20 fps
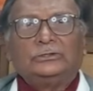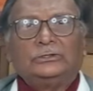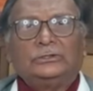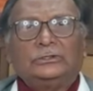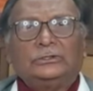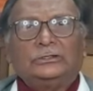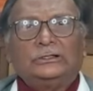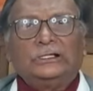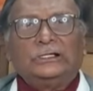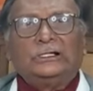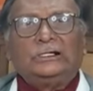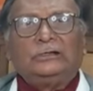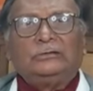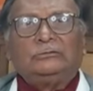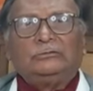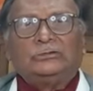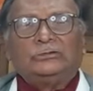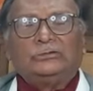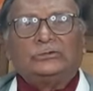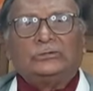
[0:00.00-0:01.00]
their limbs,
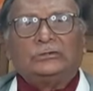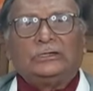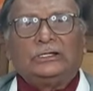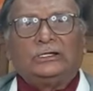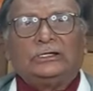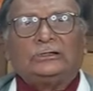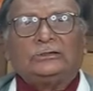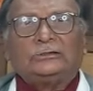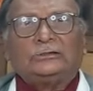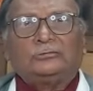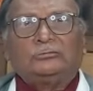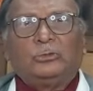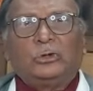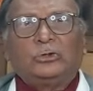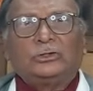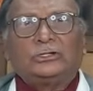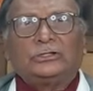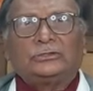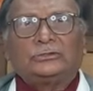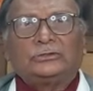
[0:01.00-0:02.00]
their heads,
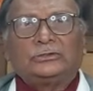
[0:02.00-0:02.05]
bodies,